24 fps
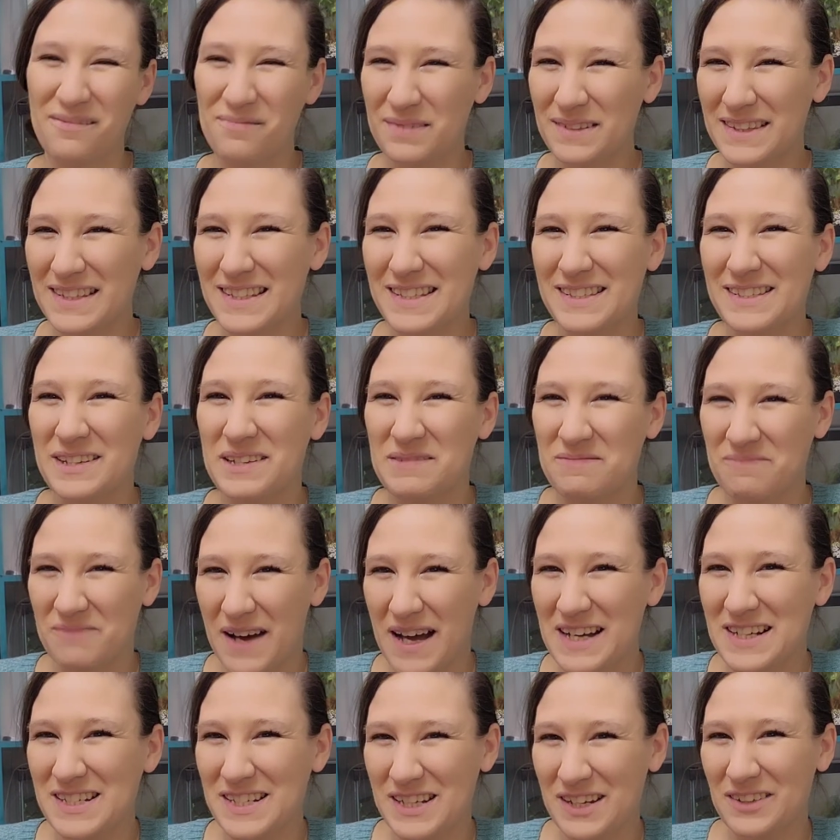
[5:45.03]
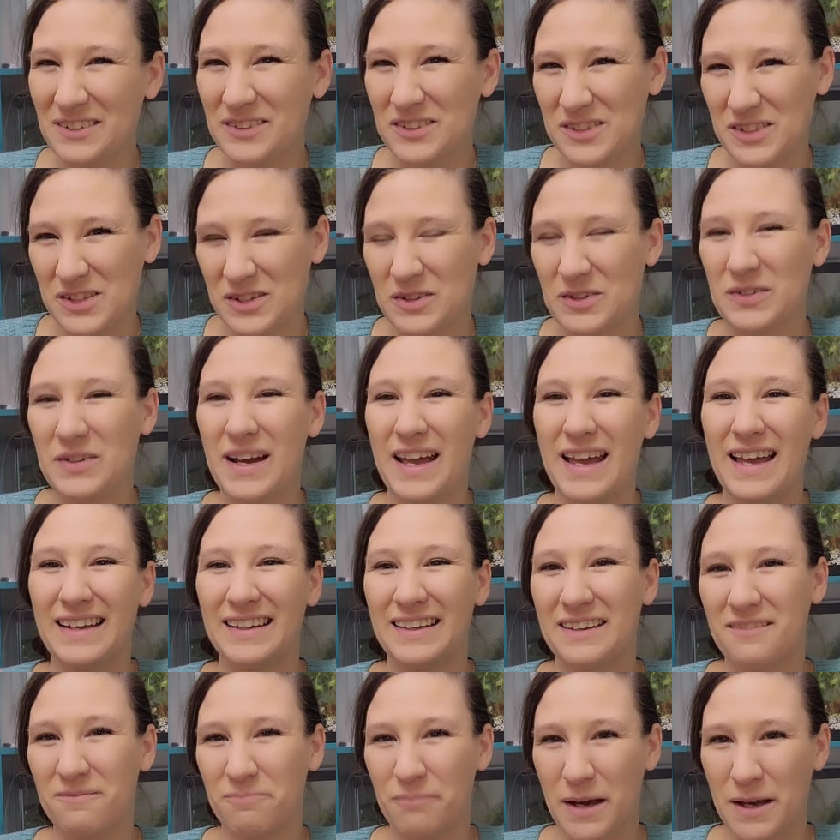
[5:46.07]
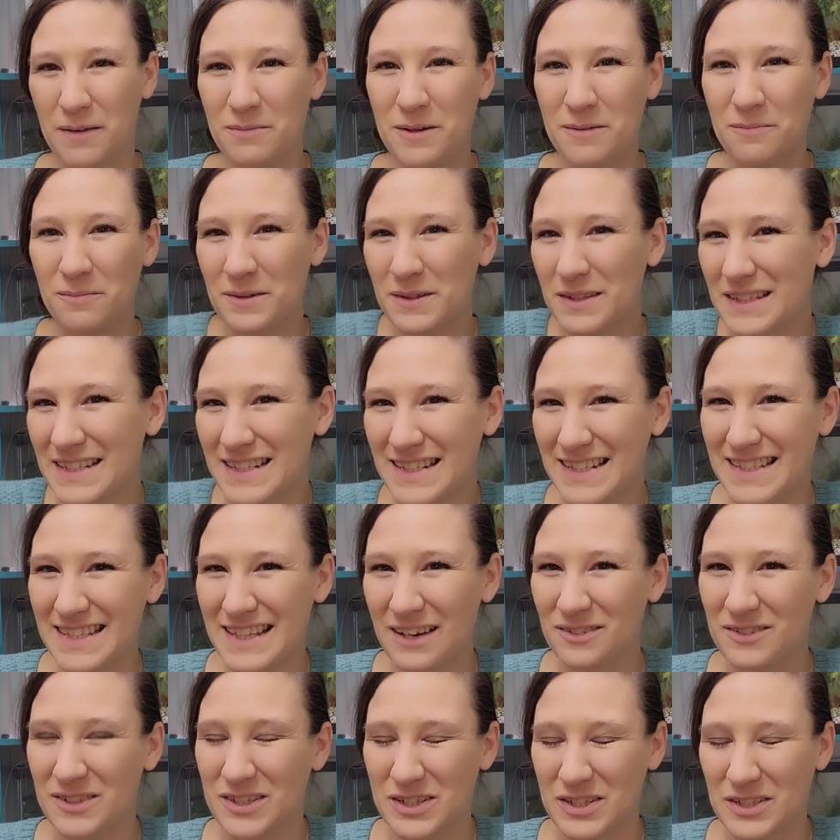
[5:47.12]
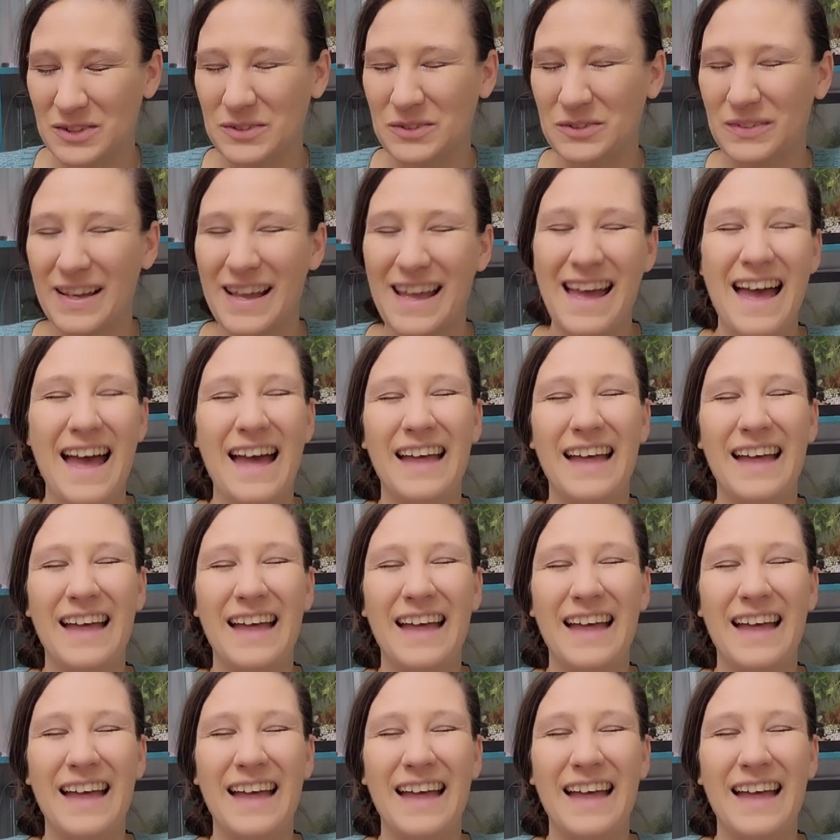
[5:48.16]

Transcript: can I put this on my channel too and give my people the discount too?